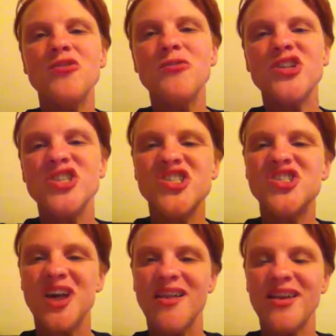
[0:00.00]
You were just
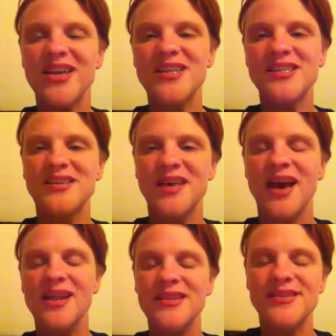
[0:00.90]
jealous
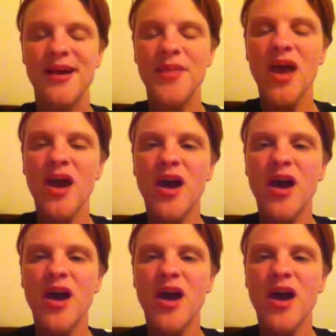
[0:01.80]
that um,